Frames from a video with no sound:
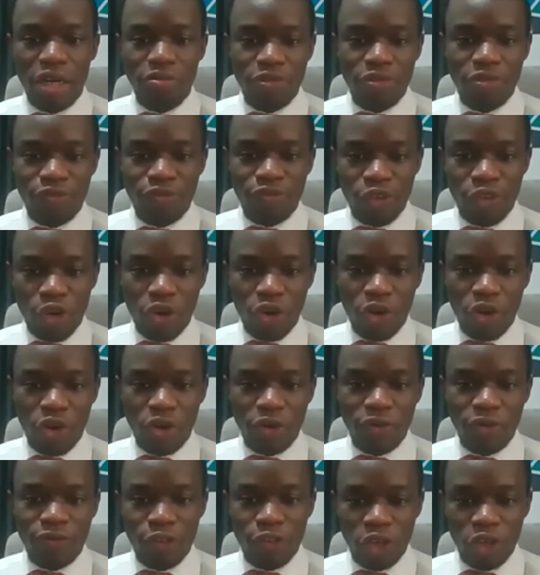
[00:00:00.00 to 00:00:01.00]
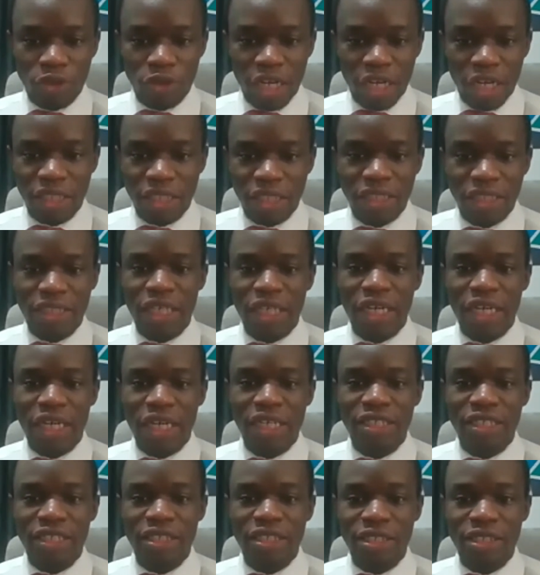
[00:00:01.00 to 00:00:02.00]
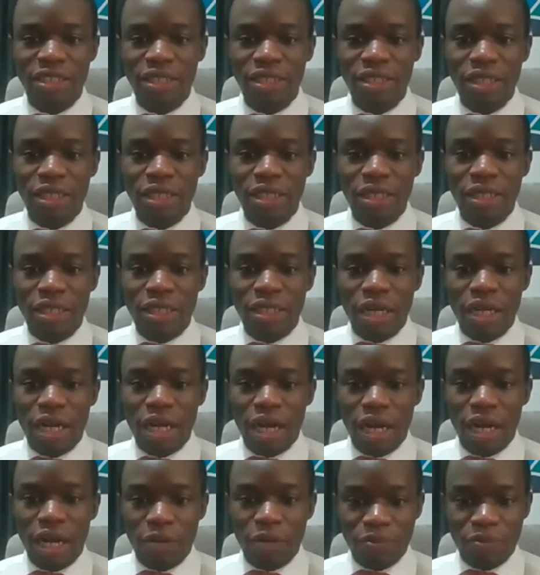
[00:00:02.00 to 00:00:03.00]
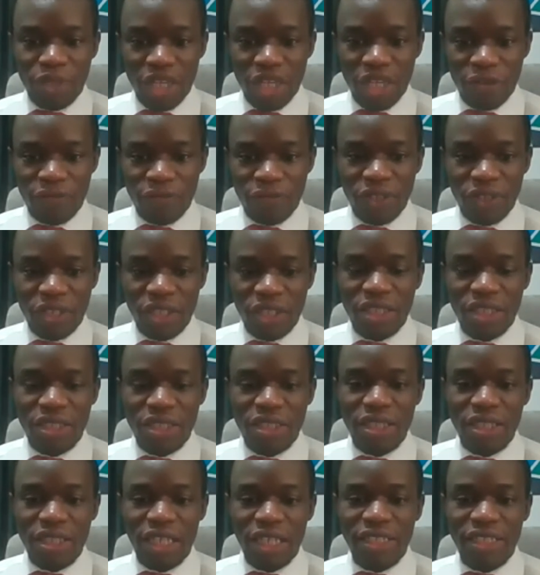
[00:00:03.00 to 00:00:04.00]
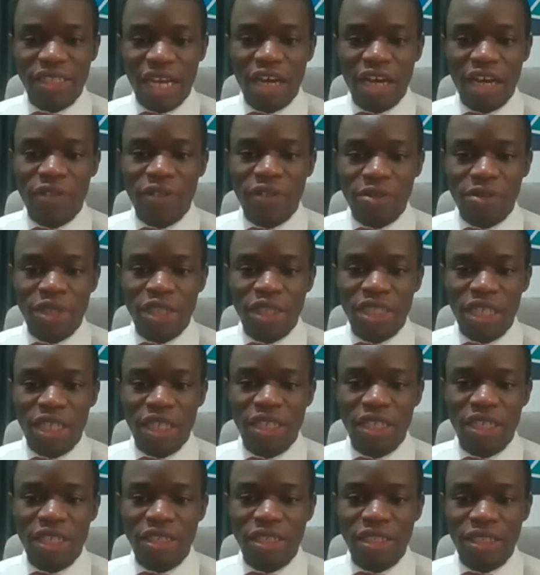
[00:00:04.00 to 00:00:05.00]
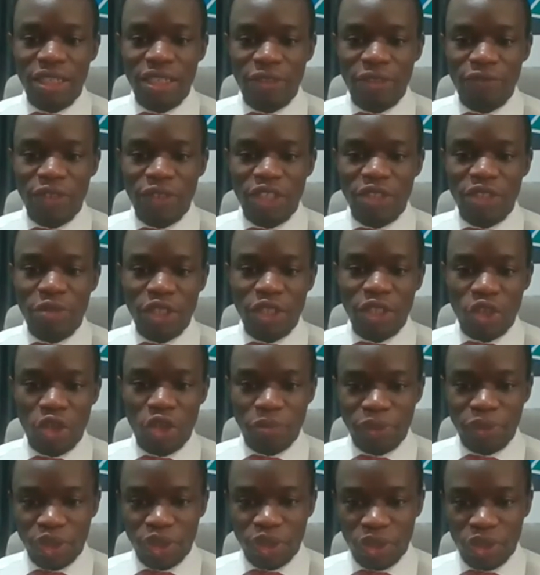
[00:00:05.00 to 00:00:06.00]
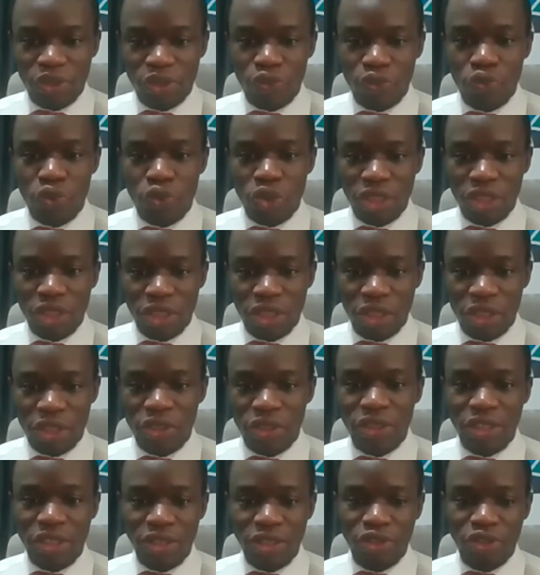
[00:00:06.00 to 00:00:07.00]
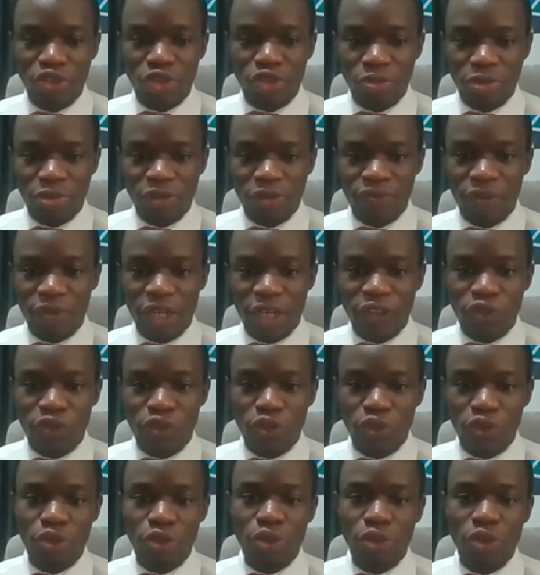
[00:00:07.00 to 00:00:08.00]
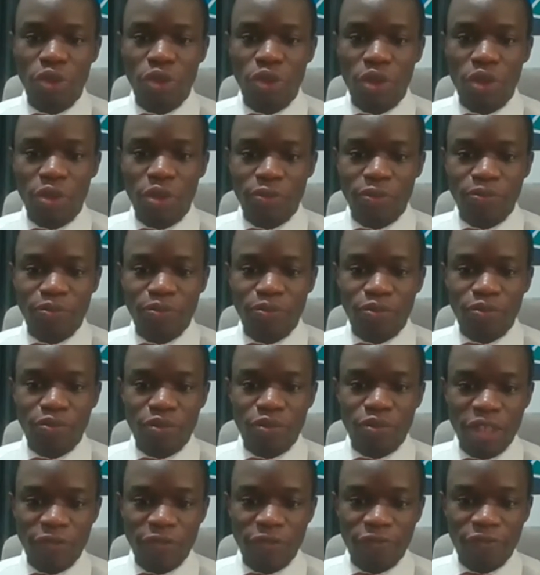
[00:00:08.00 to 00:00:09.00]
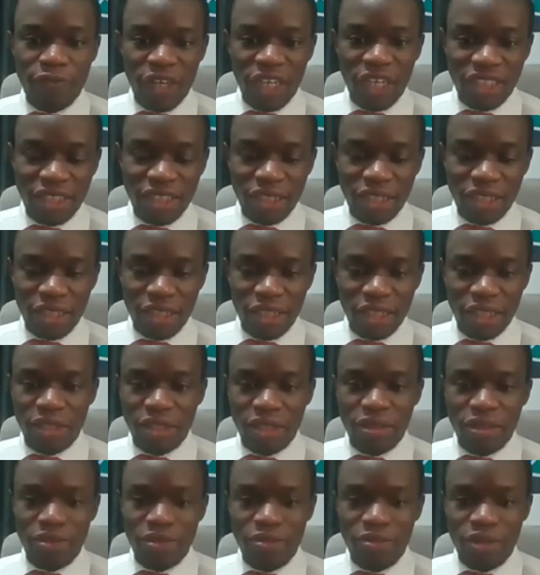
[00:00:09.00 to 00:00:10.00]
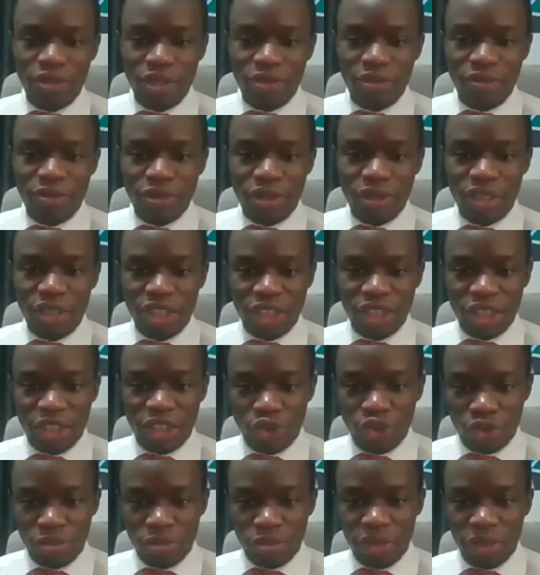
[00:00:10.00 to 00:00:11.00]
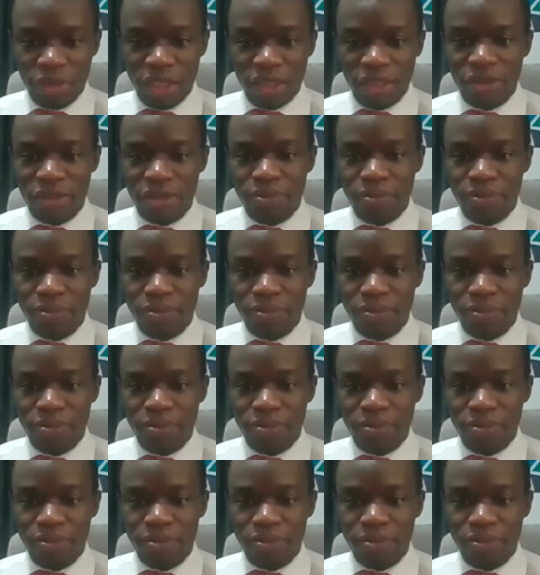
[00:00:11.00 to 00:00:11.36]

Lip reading: for fund managers, PFAs that have limited investment options will still continue to prefer to invest in these instruments.